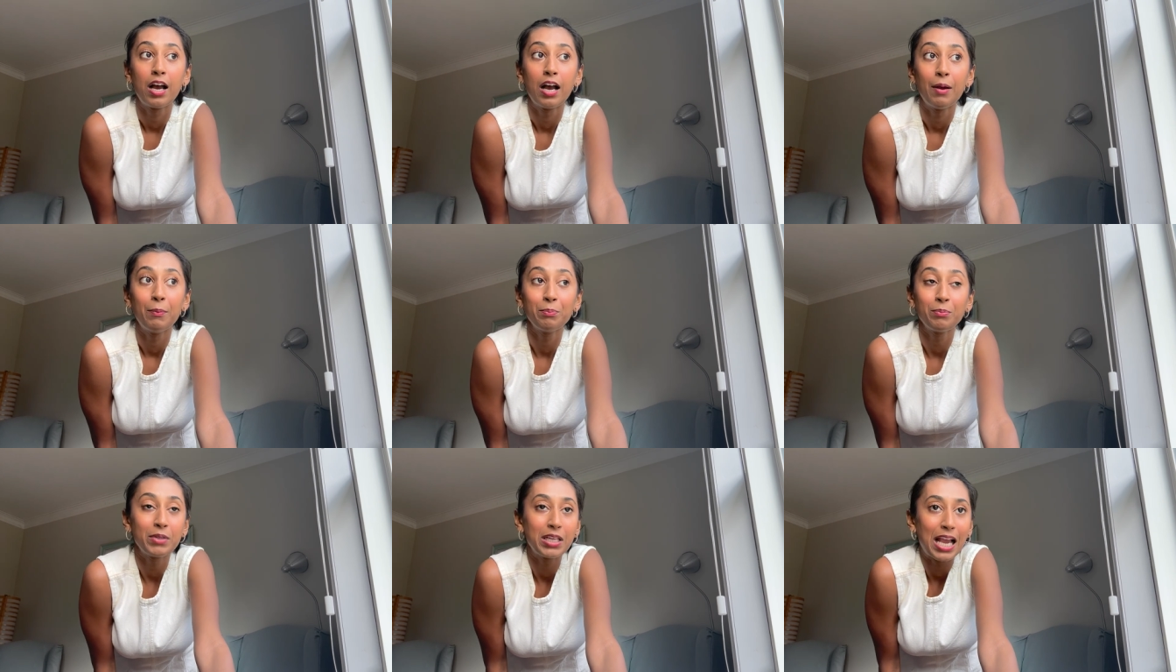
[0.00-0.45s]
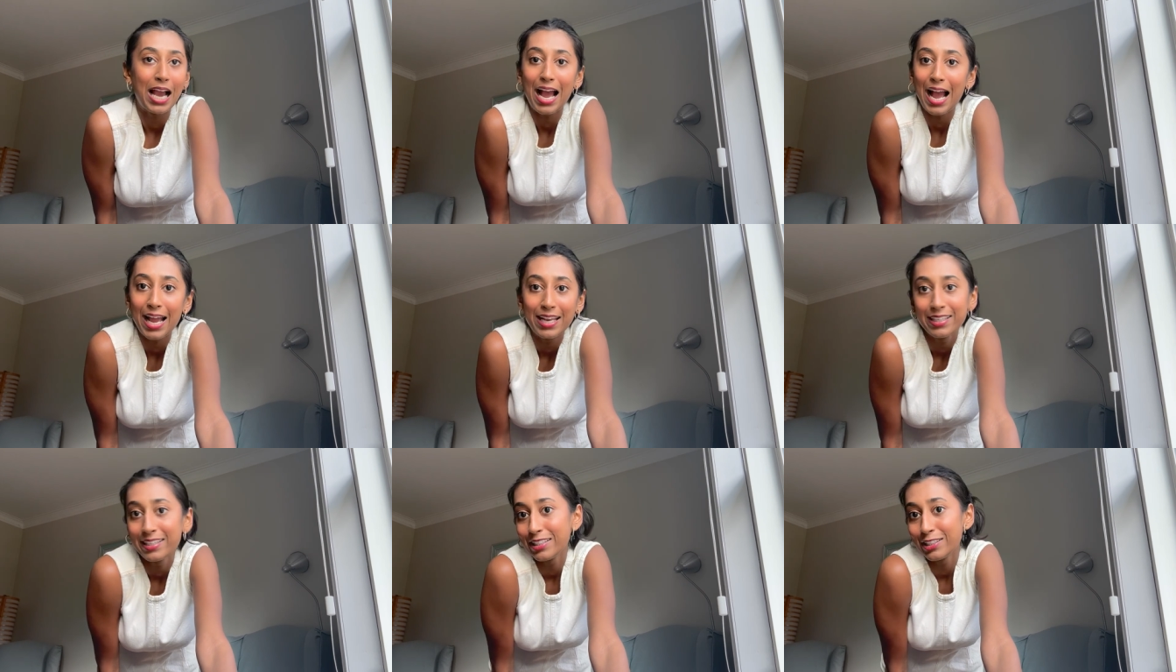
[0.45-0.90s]
me,
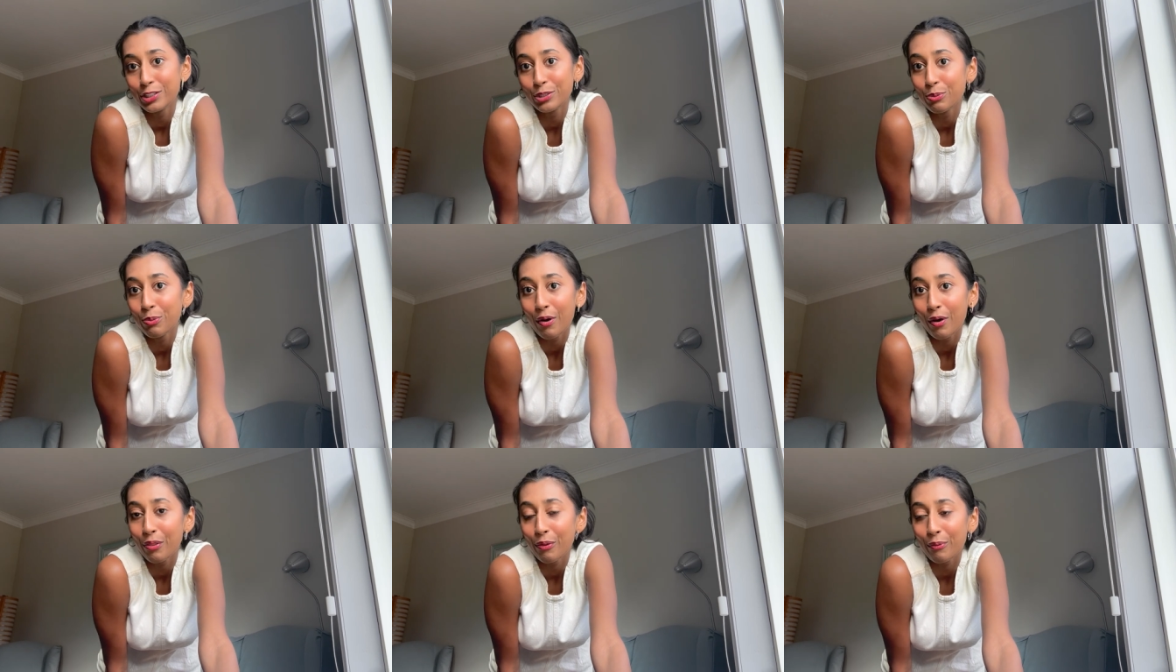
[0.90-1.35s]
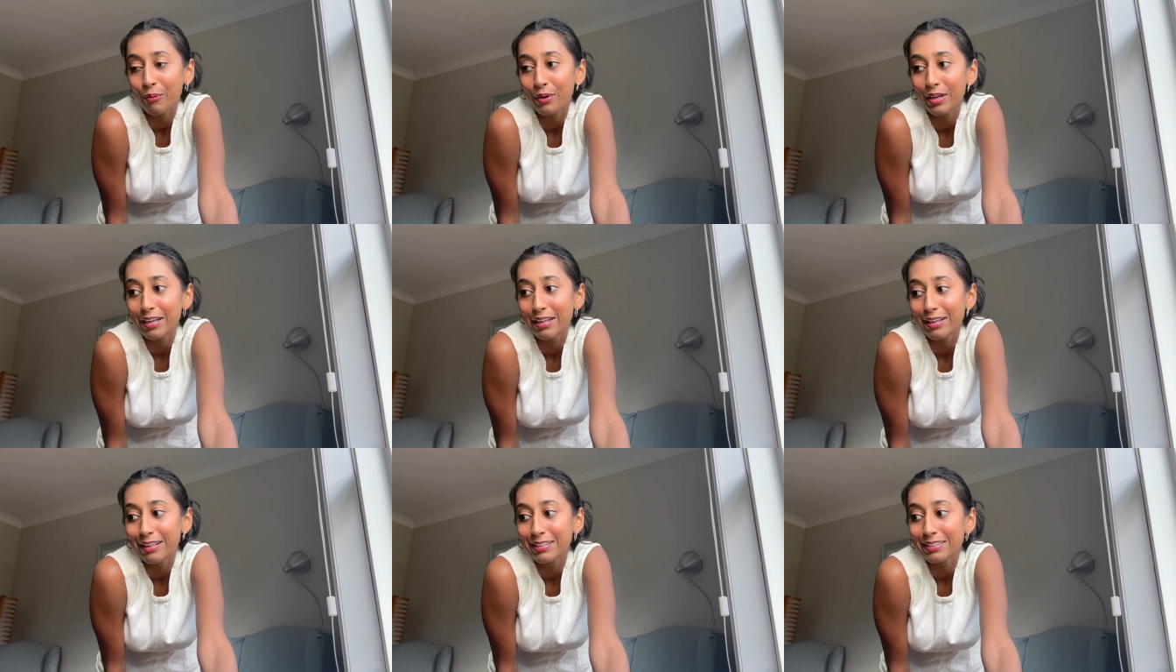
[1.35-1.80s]
I didn't do all the
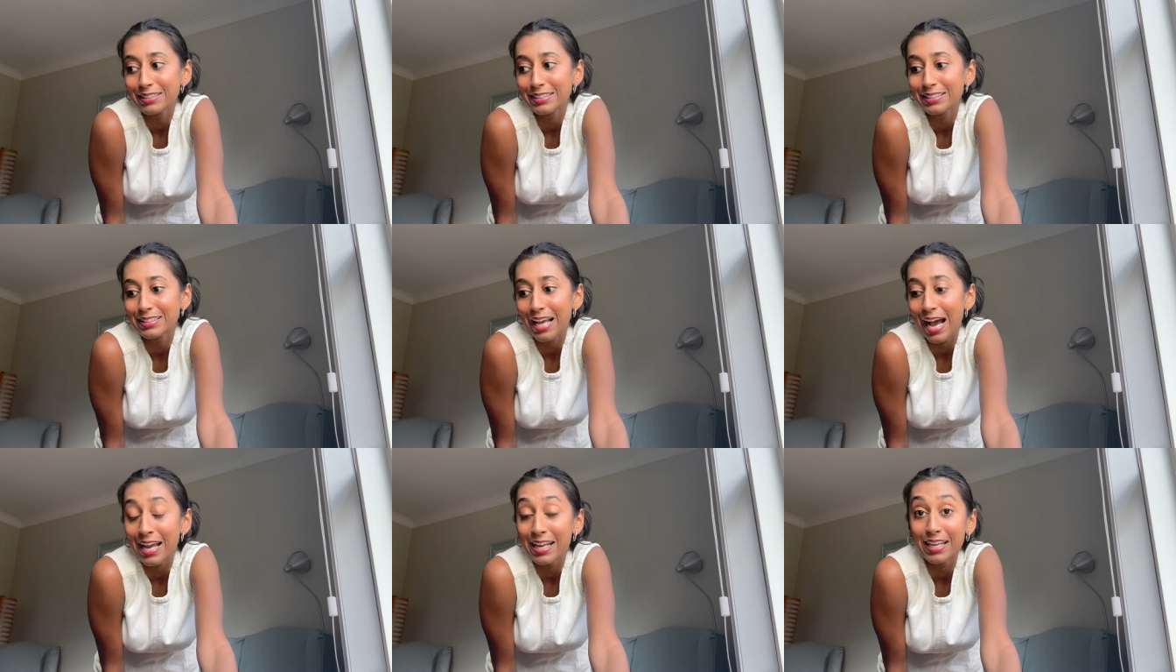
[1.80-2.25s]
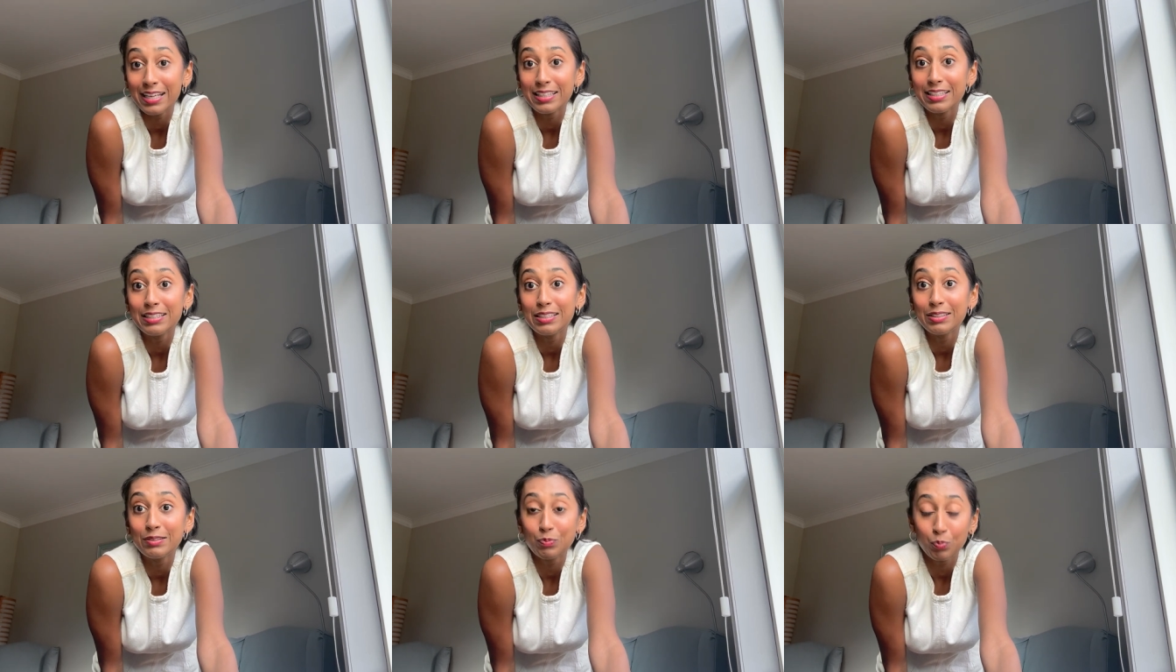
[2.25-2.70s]
readings. I
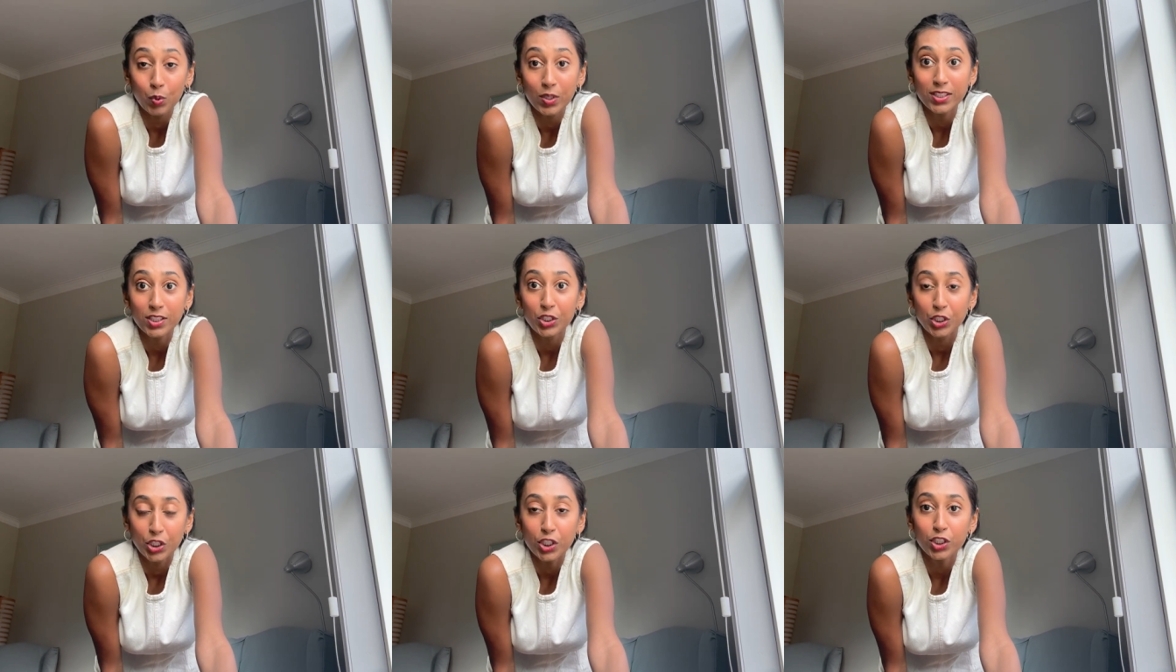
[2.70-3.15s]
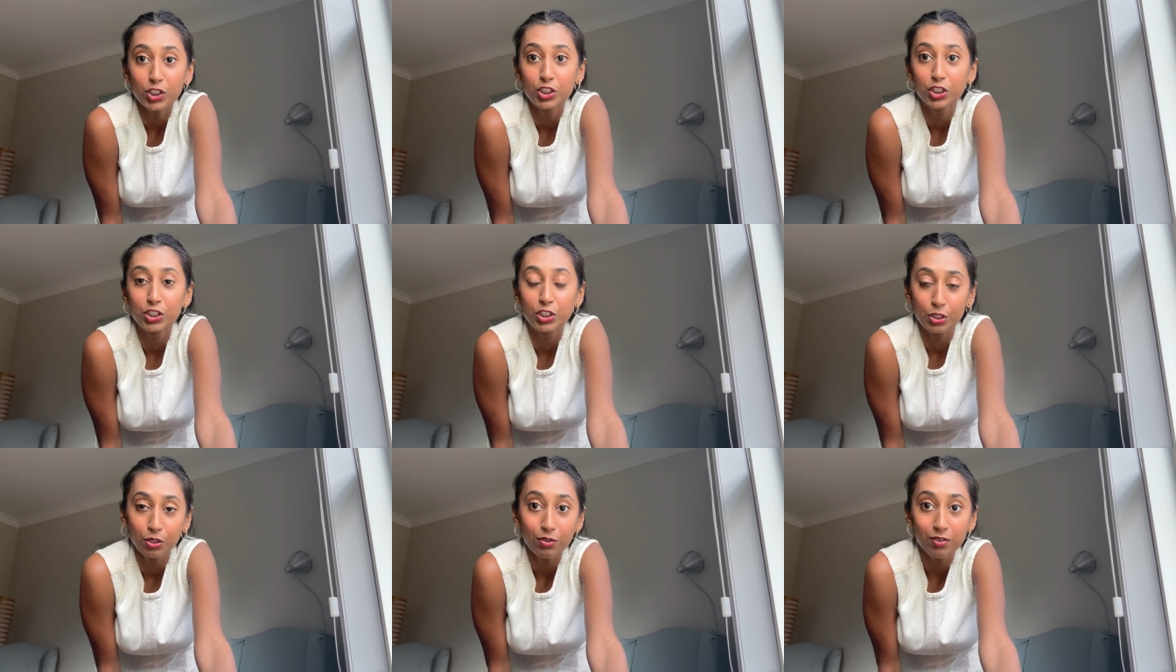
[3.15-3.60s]
was a good
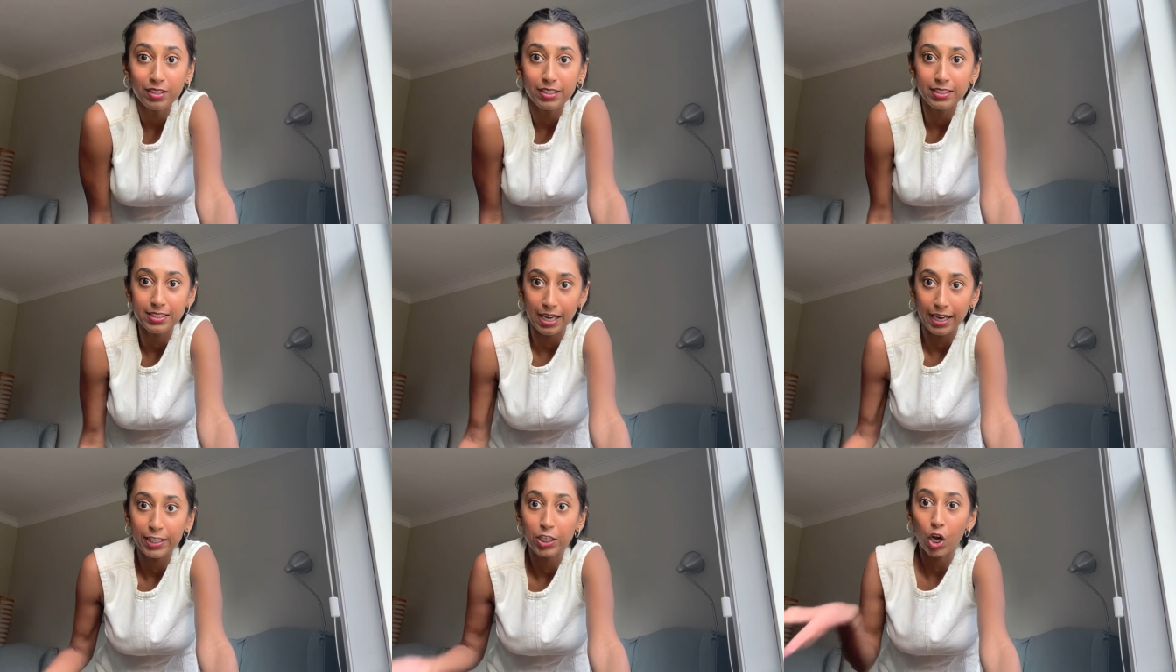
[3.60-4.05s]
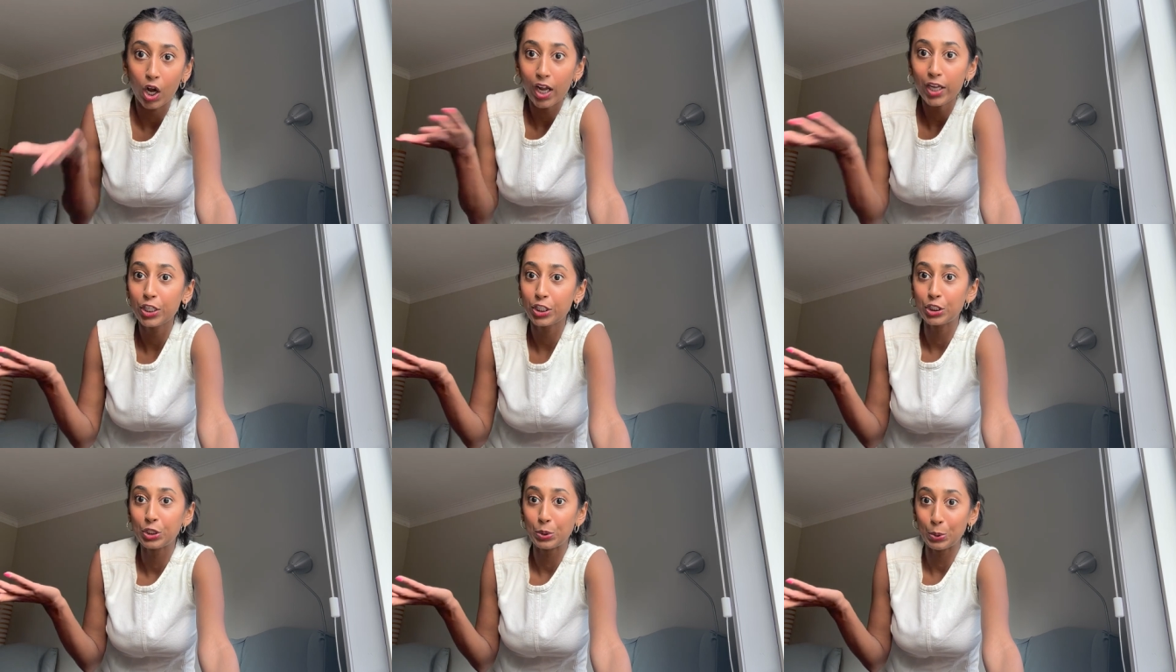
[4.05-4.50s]
student. I
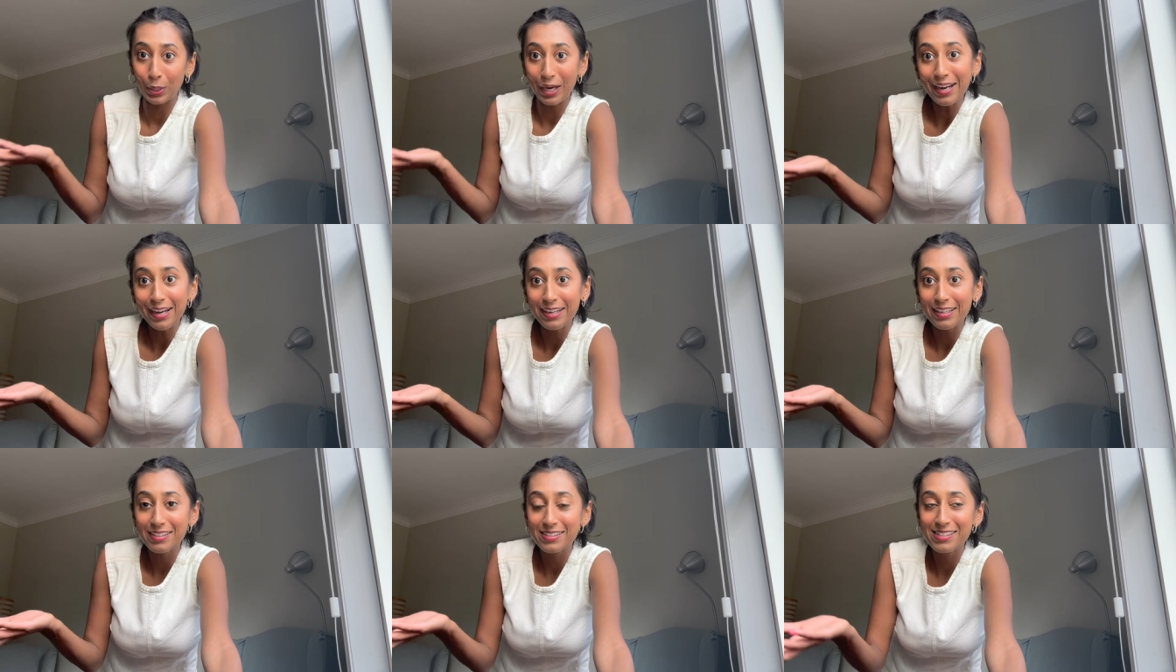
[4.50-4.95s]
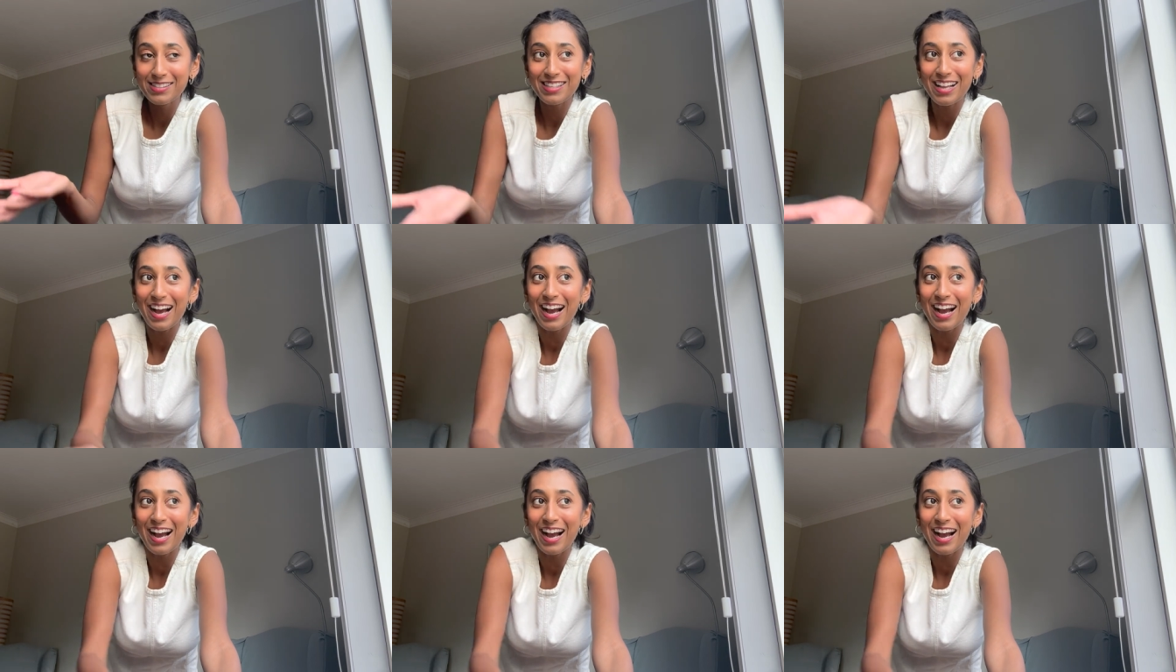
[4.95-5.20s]
got good grades.